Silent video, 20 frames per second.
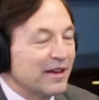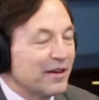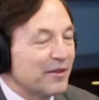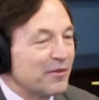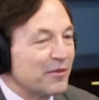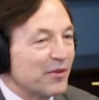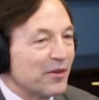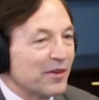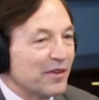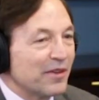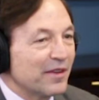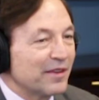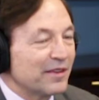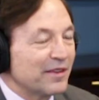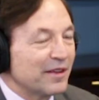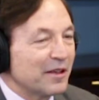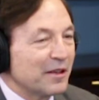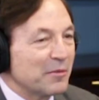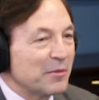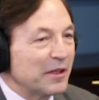uh, for this
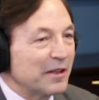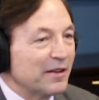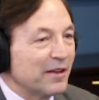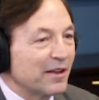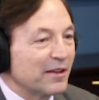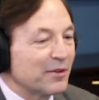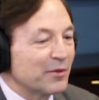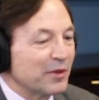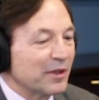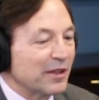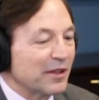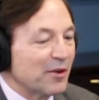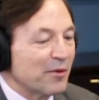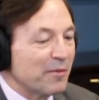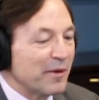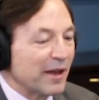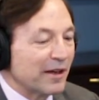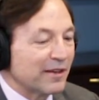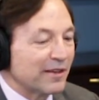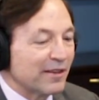thing to be done so we can go
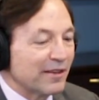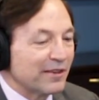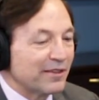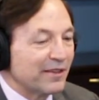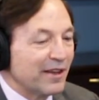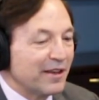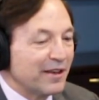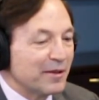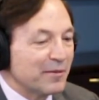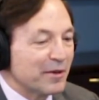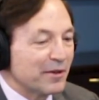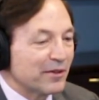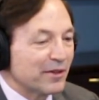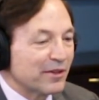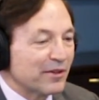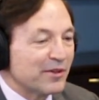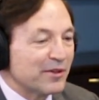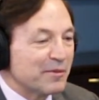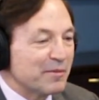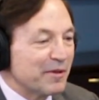back to the stadium as a
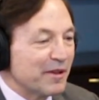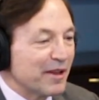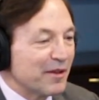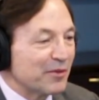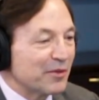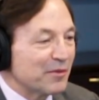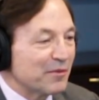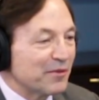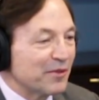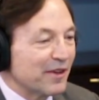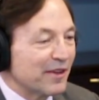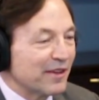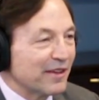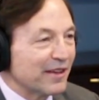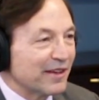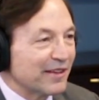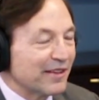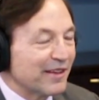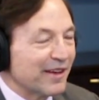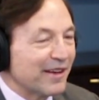group and have some fun
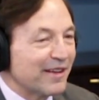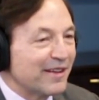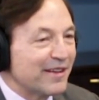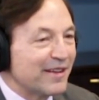like that.